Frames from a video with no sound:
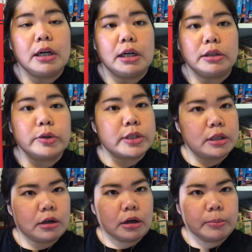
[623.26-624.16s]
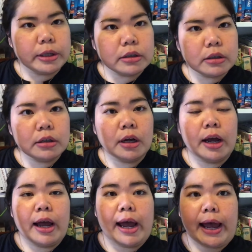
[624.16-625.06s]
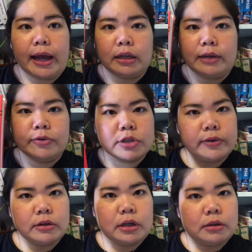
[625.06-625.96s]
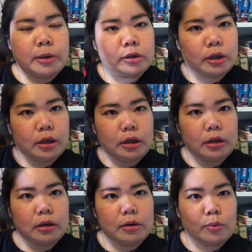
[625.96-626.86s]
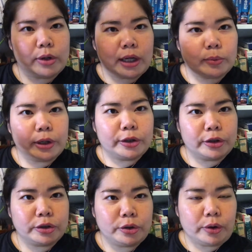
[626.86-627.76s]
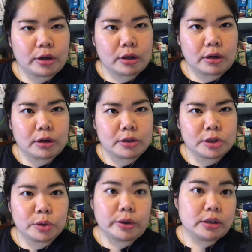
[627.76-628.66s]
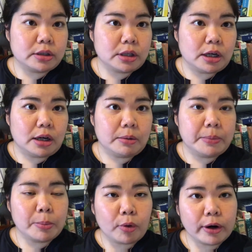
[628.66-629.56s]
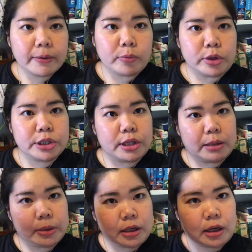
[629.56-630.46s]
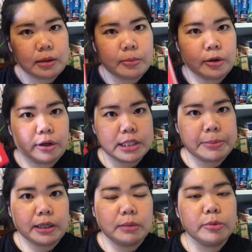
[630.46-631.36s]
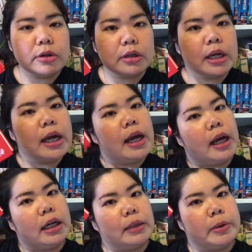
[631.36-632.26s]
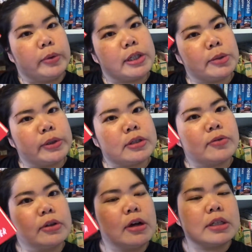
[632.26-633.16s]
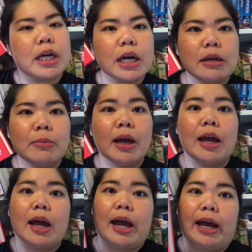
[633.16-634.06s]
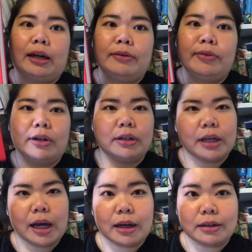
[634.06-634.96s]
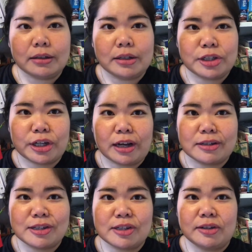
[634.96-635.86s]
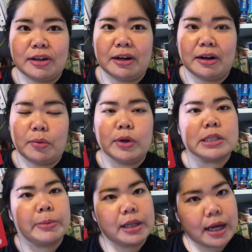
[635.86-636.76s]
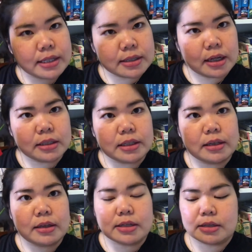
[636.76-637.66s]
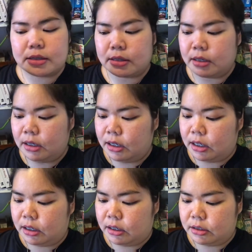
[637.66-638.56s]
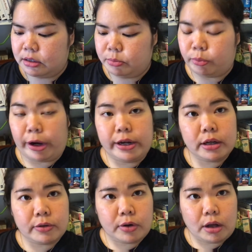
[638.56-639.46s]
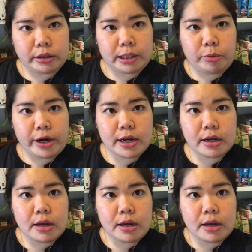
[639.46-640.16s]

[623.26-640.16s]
losing her mother. And I first found out about her when I read her New Yorker short memoir, which then became her expanded book. And I've been wanting to read this for a long time, and I finally had a chance once my classes ended this holiday break.